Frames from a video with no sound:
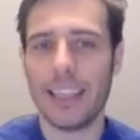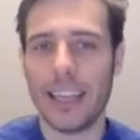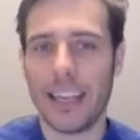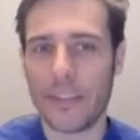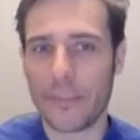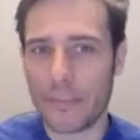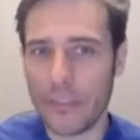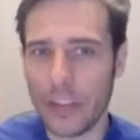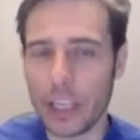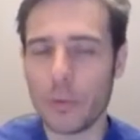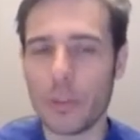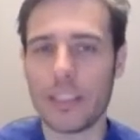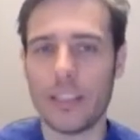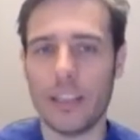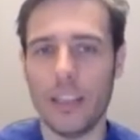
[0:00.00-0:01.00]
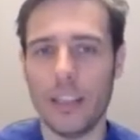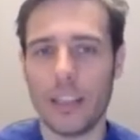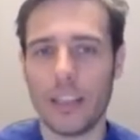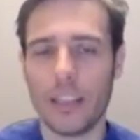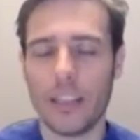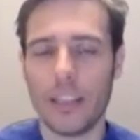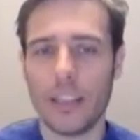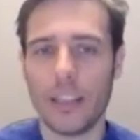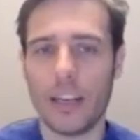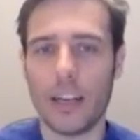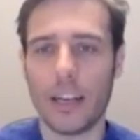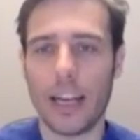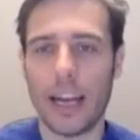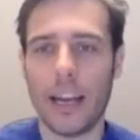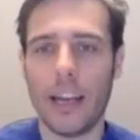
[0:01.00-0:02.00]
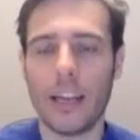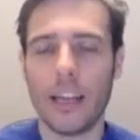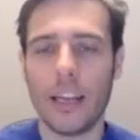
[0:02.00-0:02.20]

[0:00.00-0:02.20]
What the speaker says: frequency, okay?